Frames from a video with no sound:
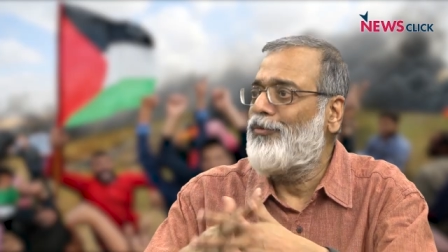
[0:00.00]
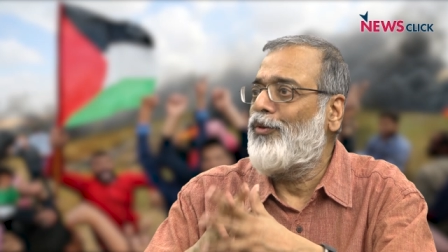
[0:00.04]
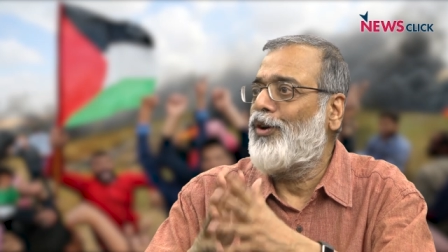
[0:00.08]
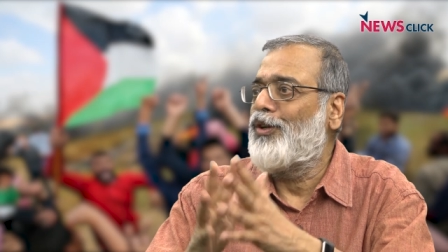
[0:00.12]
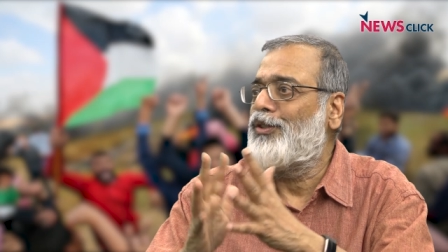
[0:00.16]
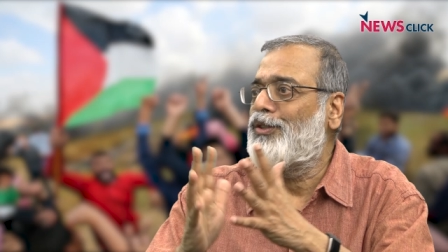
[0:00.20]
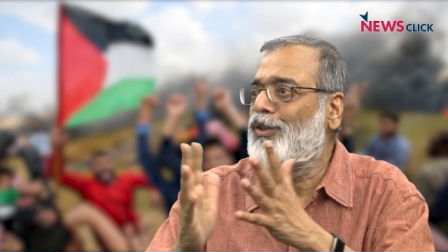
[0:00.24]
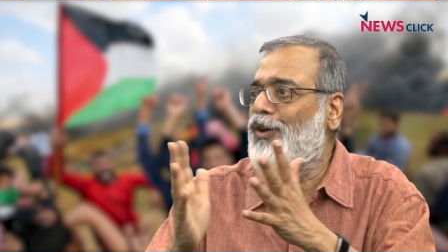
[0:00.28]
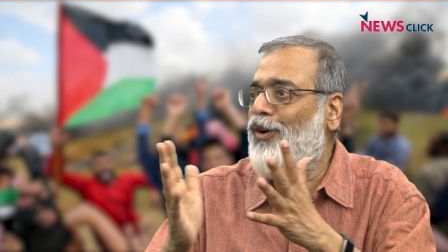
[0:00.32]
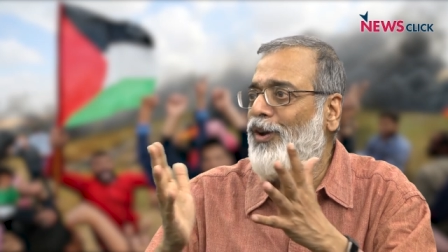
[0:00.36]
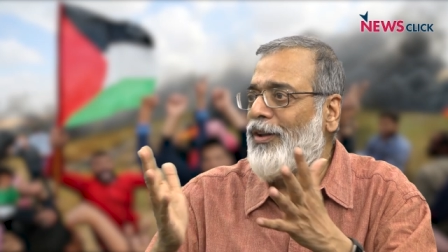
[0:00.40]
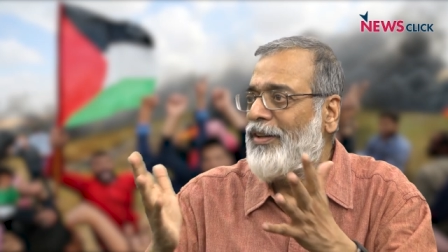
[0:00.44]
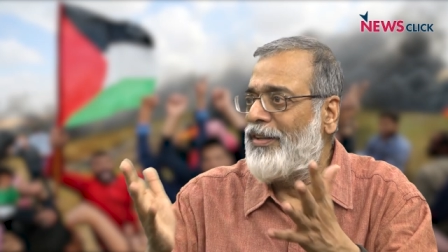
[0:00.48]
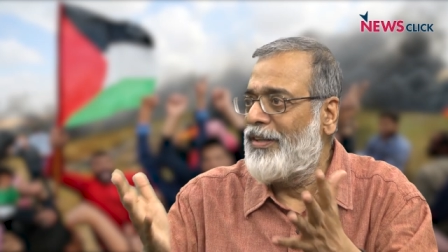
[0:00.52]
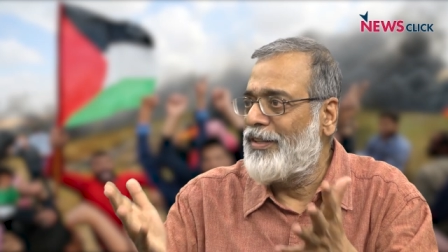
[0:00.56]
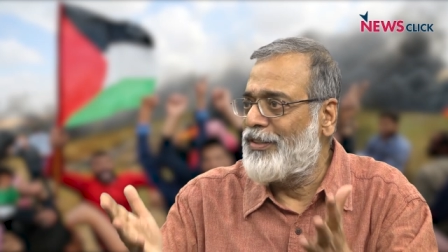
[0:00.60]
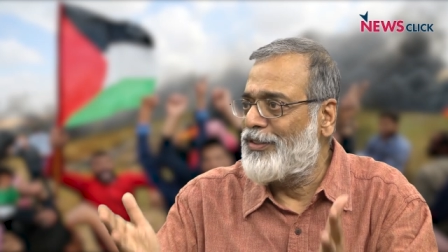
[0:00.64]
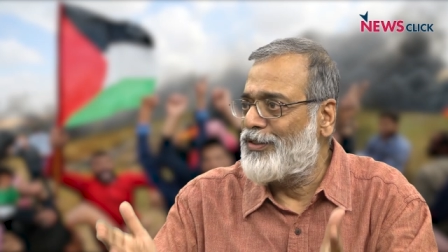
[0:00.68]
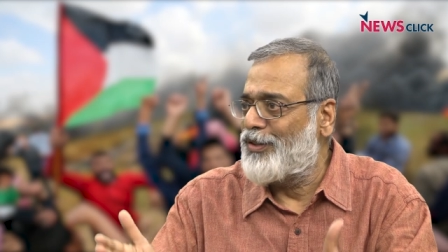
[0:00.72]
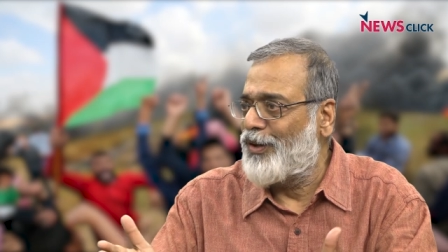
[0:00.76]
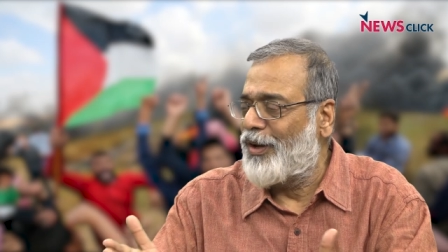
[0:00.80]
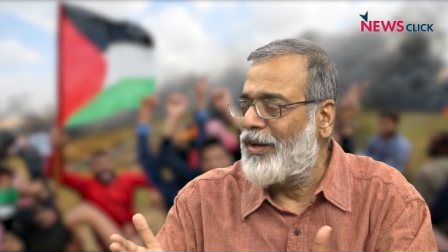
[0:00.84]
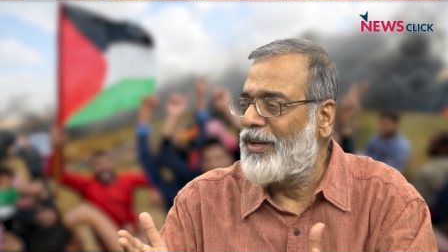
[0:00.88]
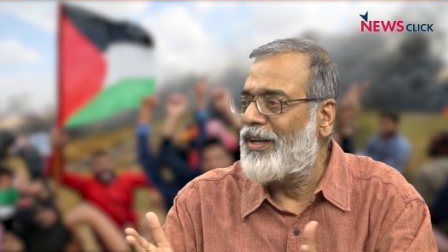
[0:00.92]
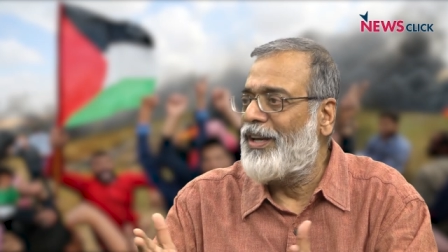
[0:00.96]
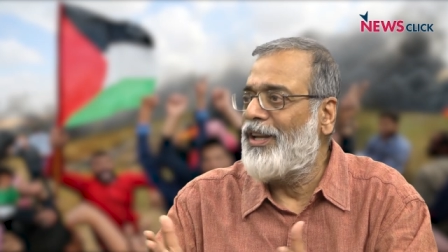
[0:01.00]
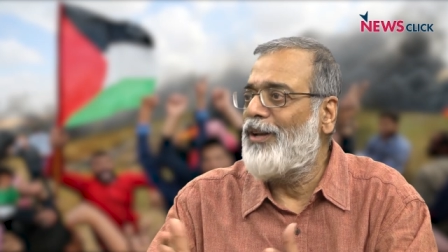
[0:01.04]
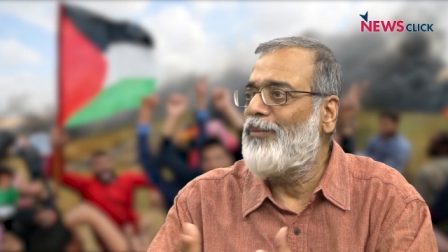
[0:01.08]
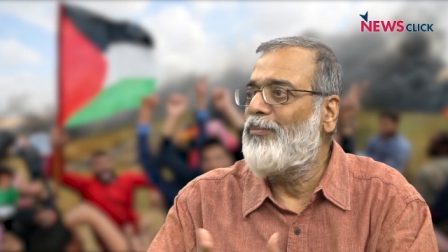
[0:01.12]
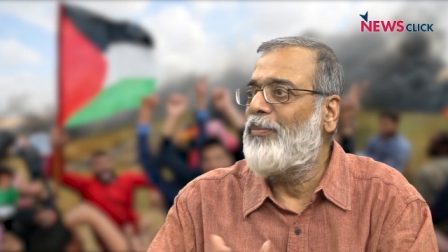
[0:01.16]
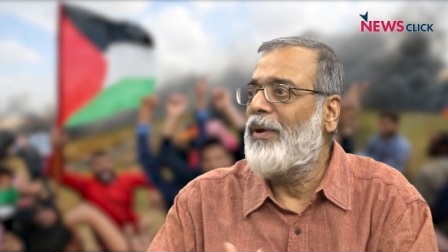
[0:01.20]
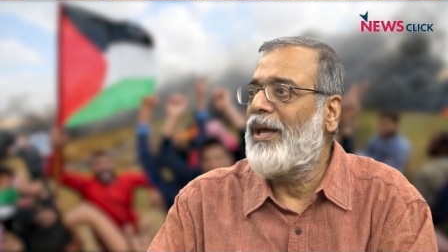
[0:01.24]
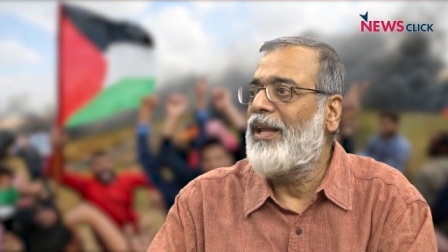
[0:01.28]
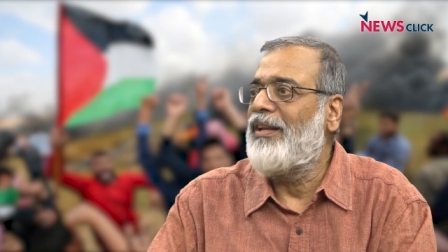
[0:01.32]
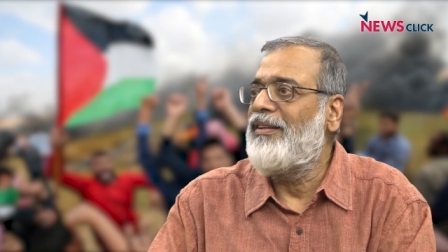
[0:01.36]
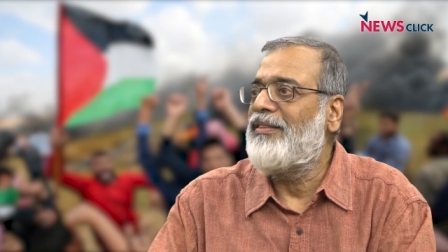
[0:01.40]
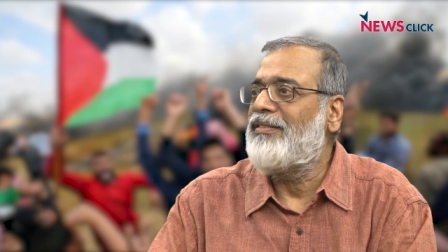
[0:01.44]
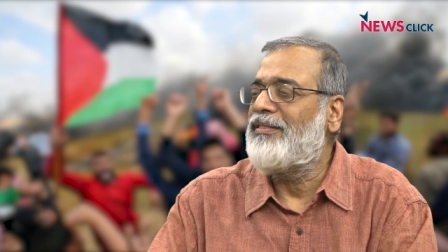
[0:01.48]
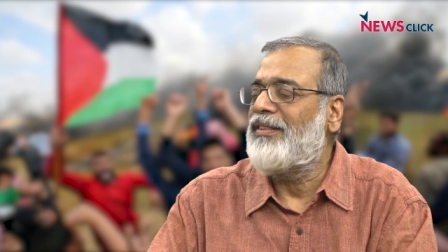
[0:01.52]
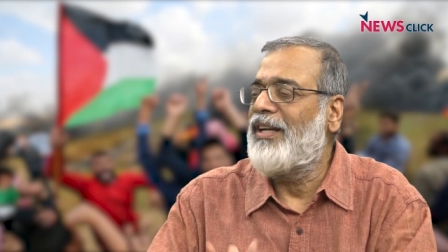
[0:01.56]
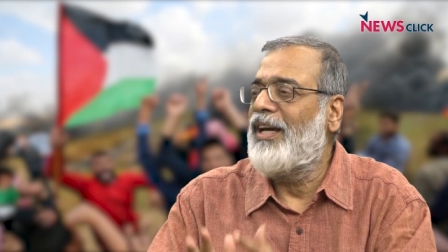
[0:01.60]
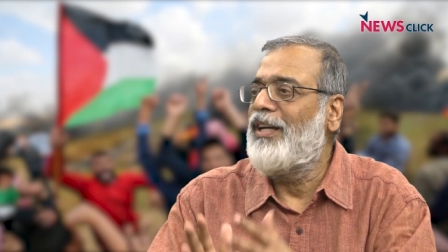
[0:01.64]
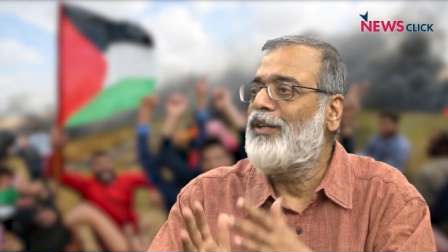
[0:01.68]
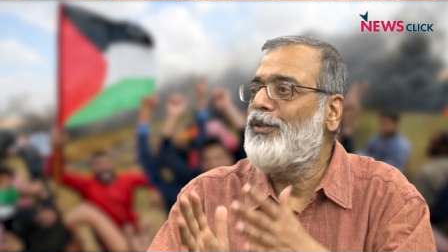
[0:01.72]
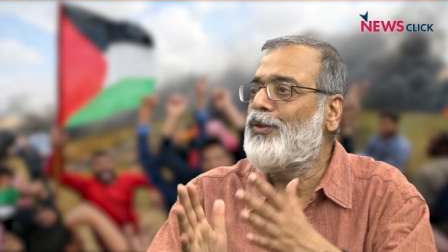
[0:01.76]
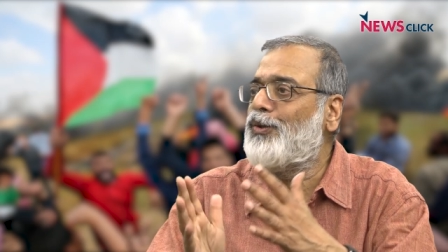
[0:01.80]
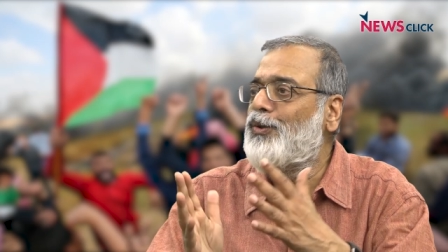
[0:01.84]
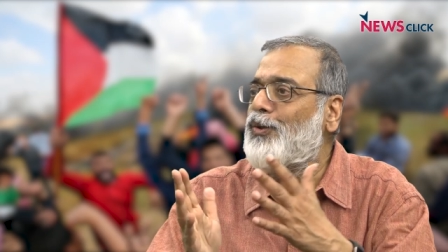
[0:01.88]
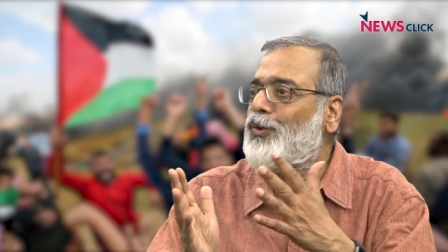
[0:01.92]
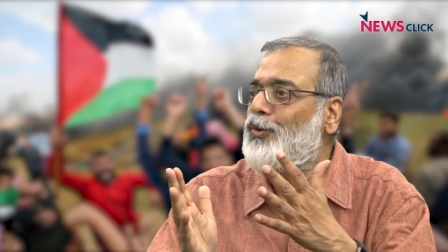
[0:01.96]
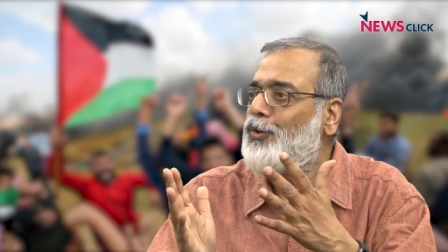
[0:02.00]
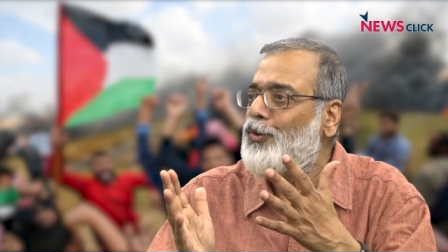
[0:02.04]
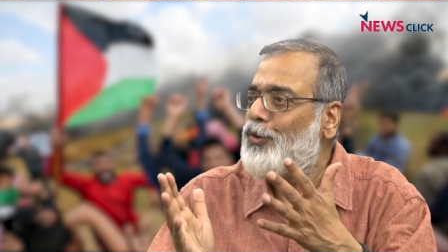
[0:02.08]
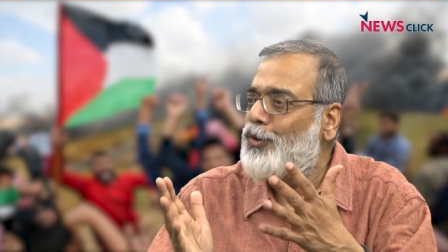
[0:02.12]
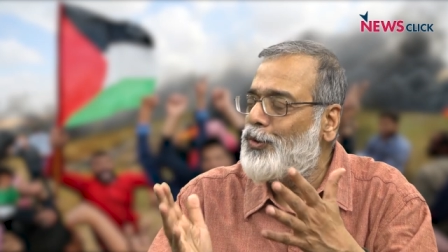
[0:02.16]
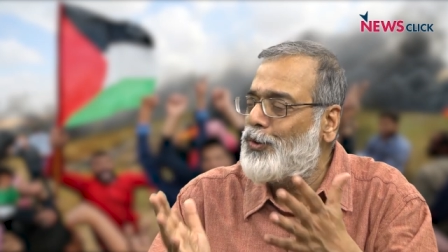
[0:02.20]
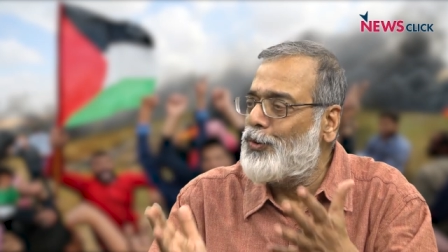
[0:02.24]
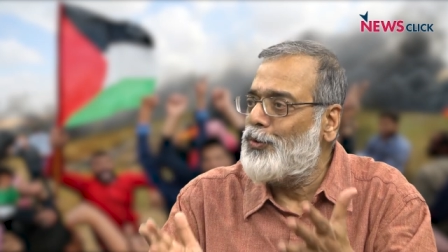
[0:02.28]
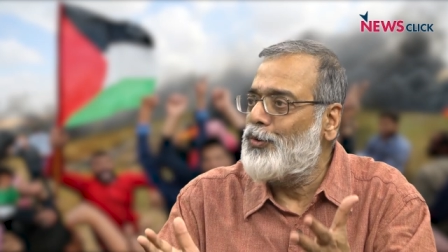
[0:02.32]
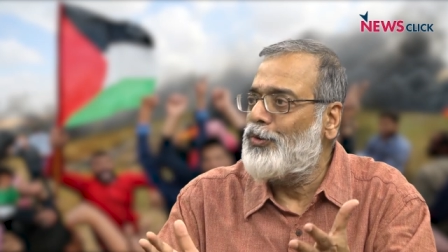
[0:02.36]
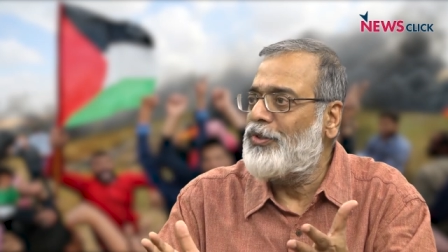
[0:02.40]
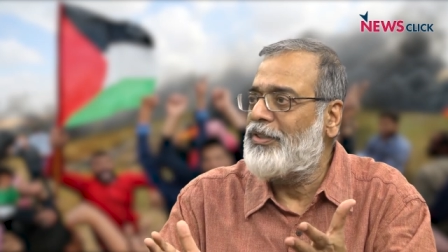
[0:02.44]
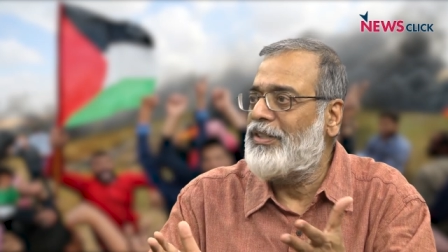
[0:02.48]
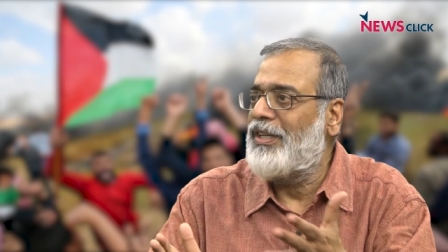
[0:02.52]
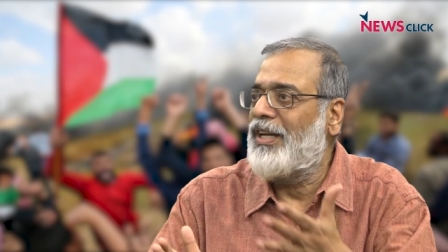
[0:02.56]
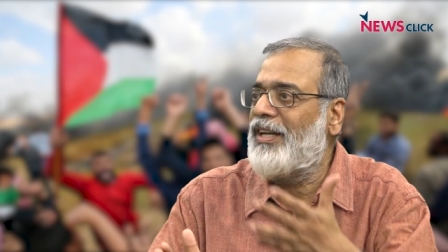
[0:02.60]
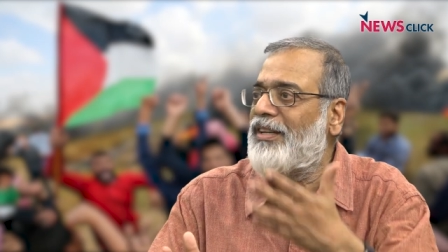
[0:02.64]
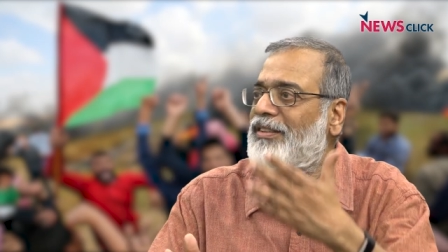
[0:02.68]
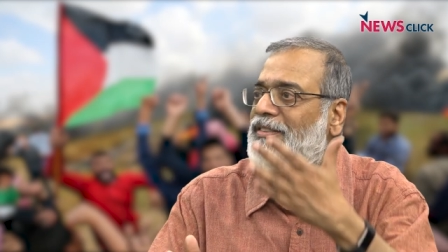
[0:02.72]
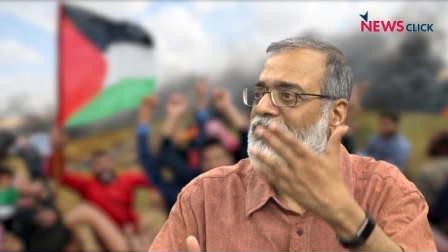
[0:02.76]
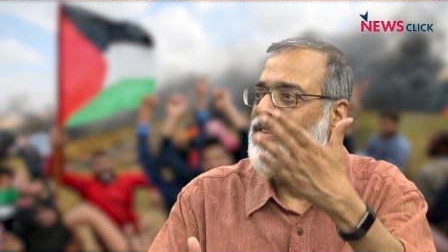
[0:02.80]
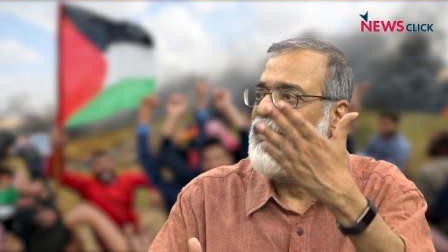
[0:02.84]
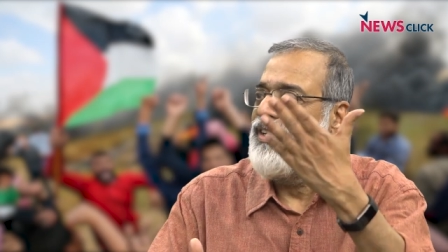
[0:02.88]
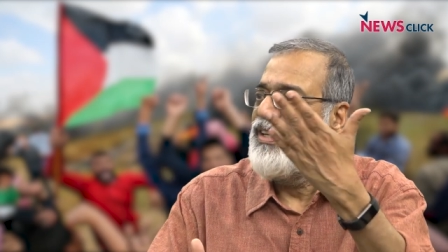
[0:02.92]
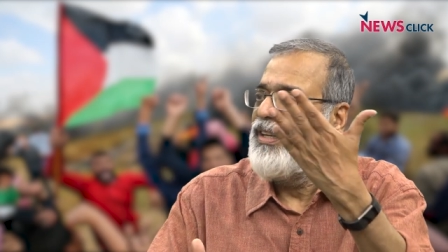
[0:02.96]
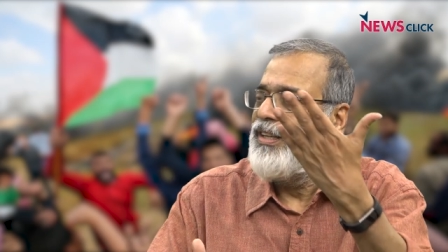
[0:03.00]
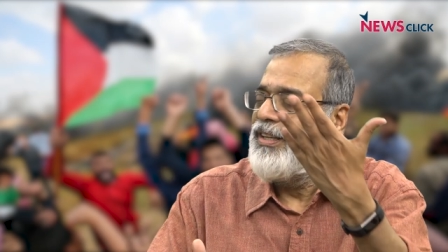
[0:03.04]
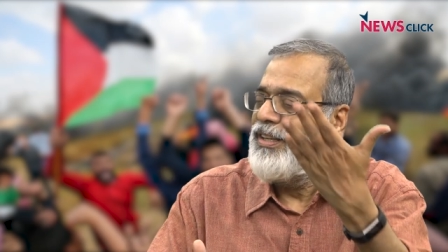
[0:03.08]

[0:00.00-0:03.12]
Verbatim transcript: what's called the historical Palestine, to two states,